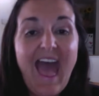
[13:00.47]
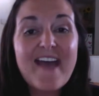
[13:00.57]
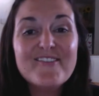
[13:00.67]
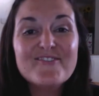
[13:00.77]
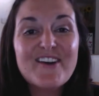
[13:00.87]

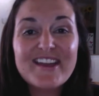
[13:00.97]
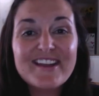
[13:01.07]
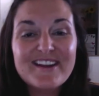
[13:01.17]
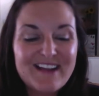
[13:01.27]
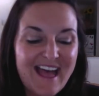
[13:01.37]
And what
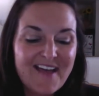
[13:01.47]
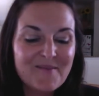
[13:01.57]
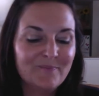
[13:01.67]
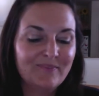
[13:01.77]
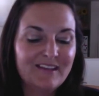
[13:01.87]
your
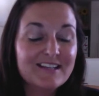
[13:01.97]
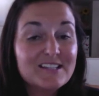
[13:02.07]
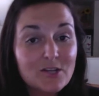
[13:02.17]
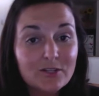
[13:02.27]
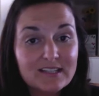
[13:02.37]

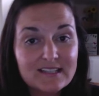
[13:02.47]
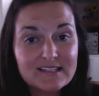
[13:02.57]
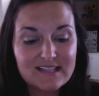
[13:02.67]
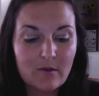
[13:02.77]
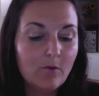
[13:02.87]

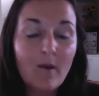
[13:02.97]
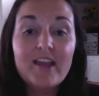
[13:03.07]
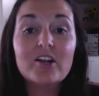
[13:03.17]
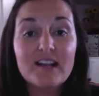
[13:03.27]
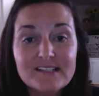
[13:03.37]
consultant or what
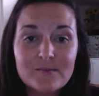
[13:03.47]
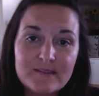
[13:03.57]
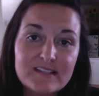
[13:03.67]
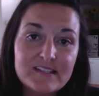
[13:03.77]
your customers